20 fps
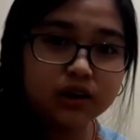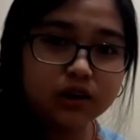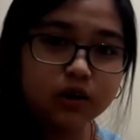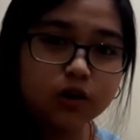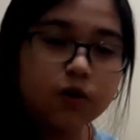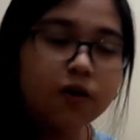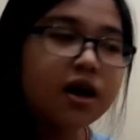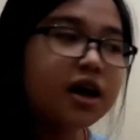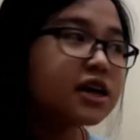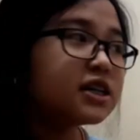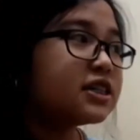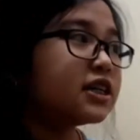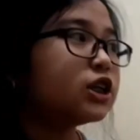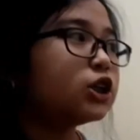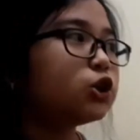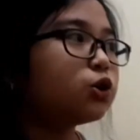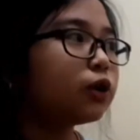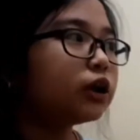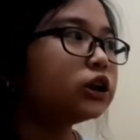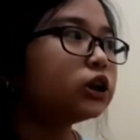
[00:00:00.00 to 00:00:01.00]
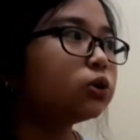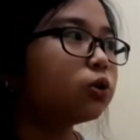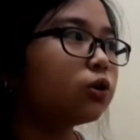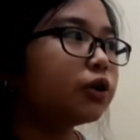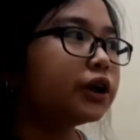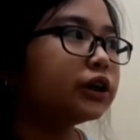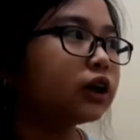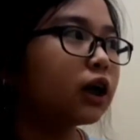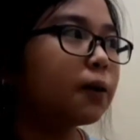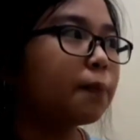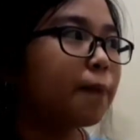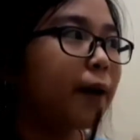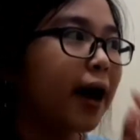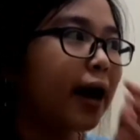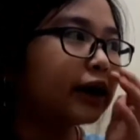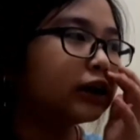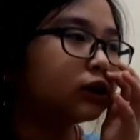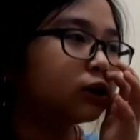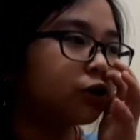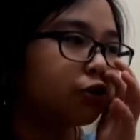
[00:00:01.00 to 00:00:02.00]
you know. Since short stories are
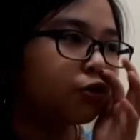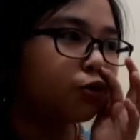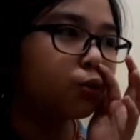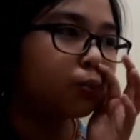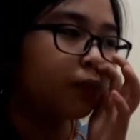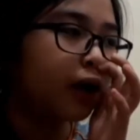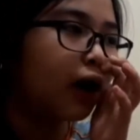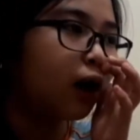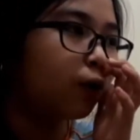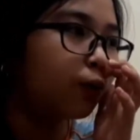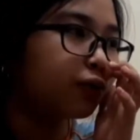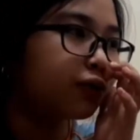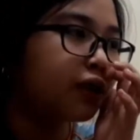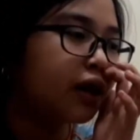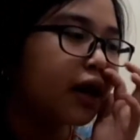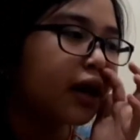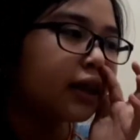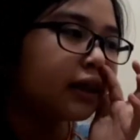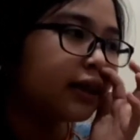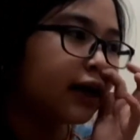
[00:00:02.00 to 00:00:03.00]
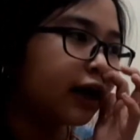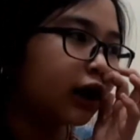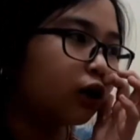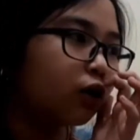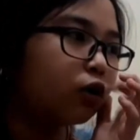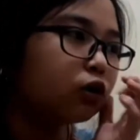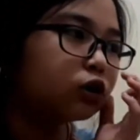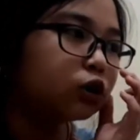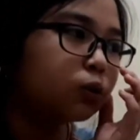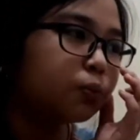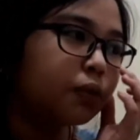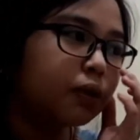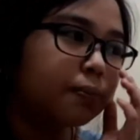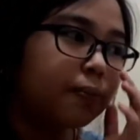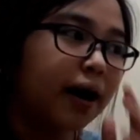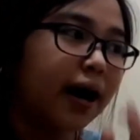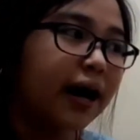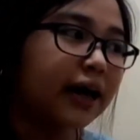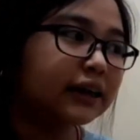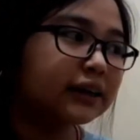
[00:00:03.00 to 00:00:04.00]
passed through mouth, they can also be
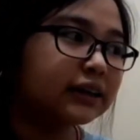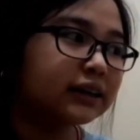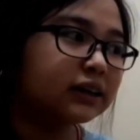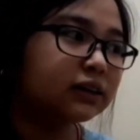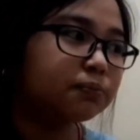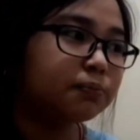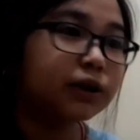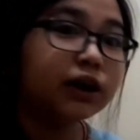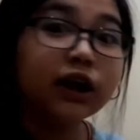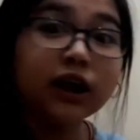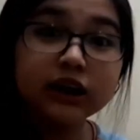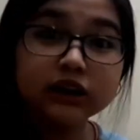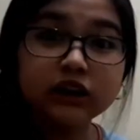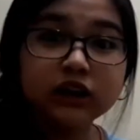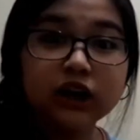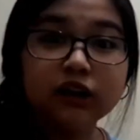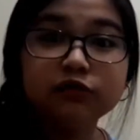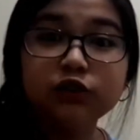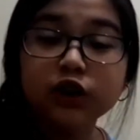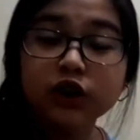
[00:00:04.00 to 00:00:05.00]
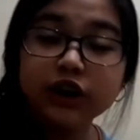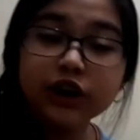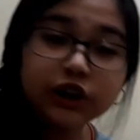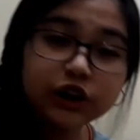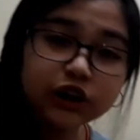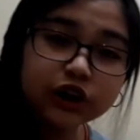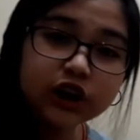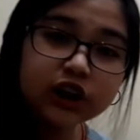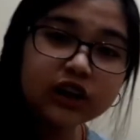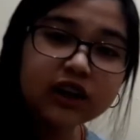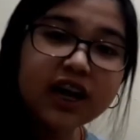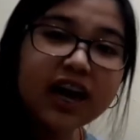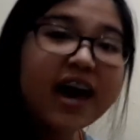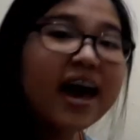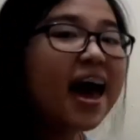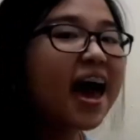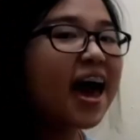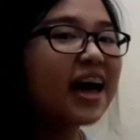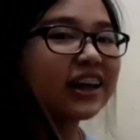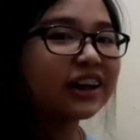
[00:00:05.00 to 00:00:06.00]
passed because of tradition
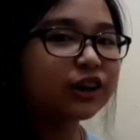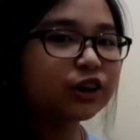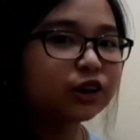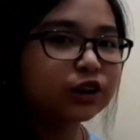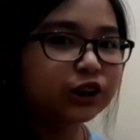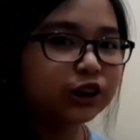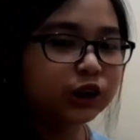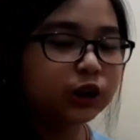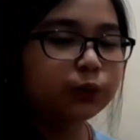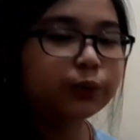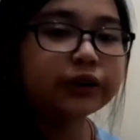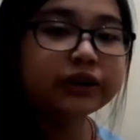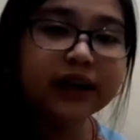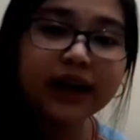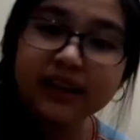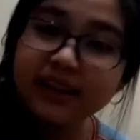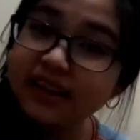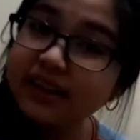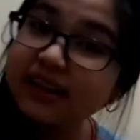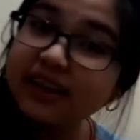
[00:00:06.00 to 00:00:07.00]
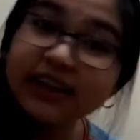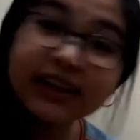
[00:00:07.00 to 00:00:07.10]
and culture, which I think